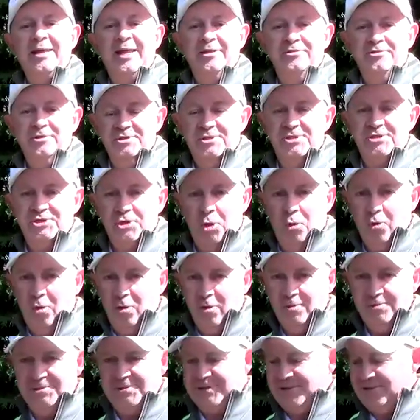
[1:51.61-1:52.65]
in the
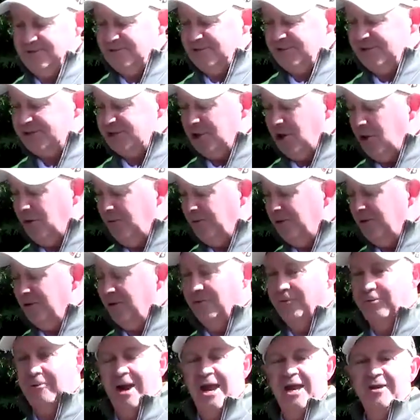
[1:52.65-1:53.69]
soles. So
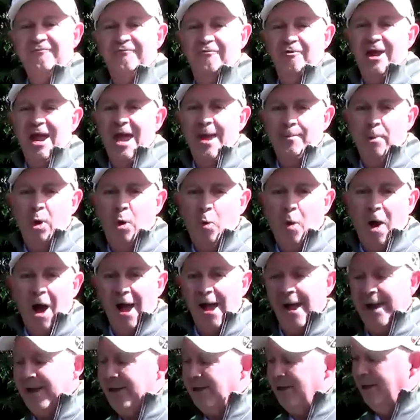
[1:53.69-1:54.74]
great for
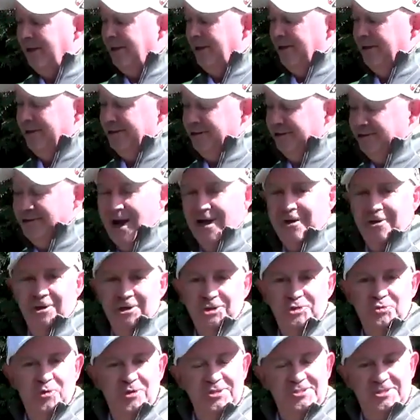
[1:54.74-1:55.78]
MOI. You're not going
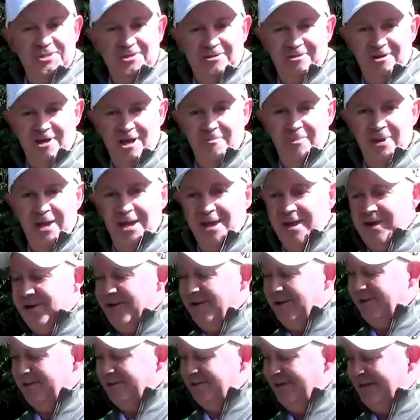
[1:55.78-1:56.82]
to twist the club head.
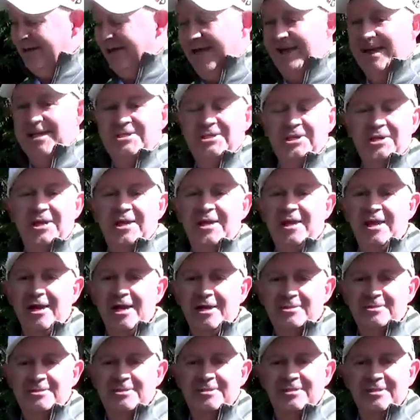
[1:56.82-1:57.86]
Easy to
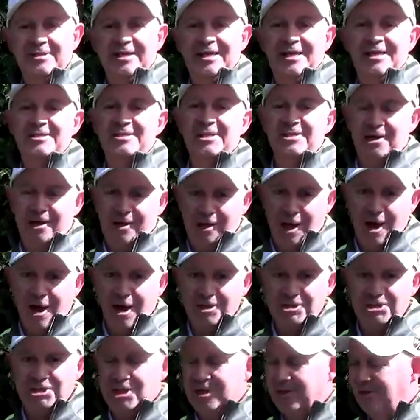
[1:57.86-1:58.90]
hit, easy to launch.